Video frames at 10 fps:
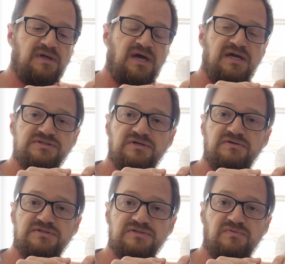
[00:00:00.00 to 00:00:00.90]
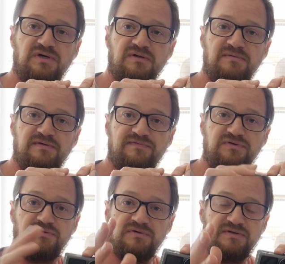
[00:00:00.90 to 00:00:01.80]
ISOs as well. If
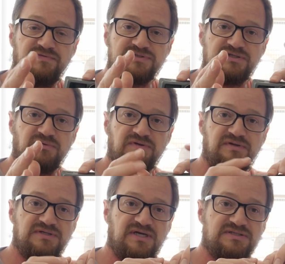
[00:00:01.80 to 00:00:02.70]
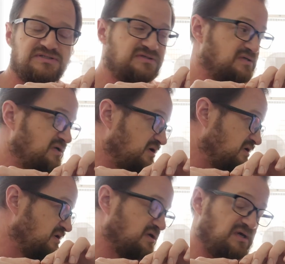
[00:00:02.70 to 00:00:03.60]
you see one of the tests
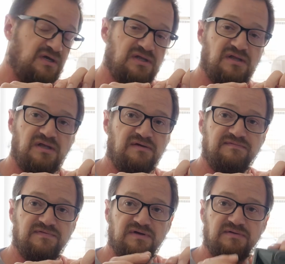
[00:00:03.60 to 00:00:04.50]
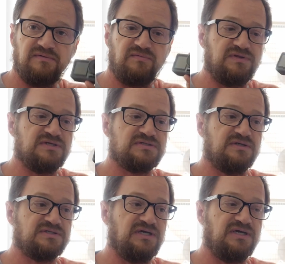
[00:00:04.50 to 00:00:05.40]
of what this
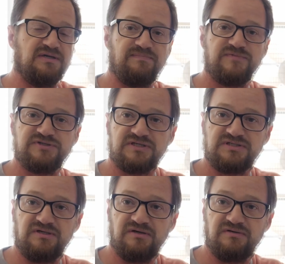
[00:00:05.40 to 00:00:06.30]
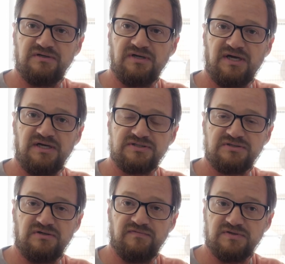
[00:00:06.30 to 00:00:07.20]
looks like at 1600
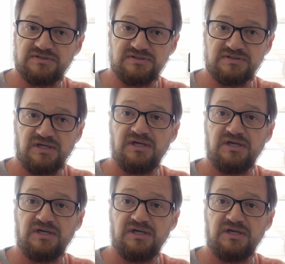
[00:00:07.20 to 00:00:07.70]
ISO versus